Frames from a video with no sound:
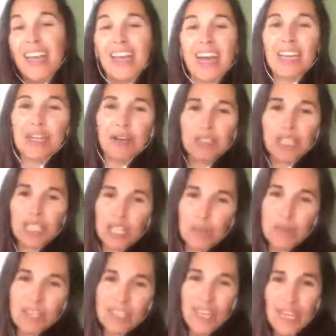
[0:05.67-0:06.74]
I know it's a little
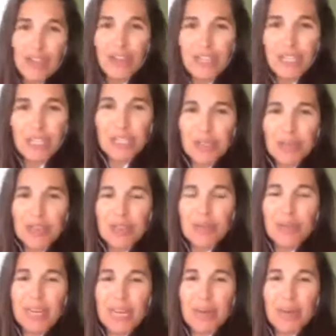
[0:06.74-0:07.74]
bit later than usual, but I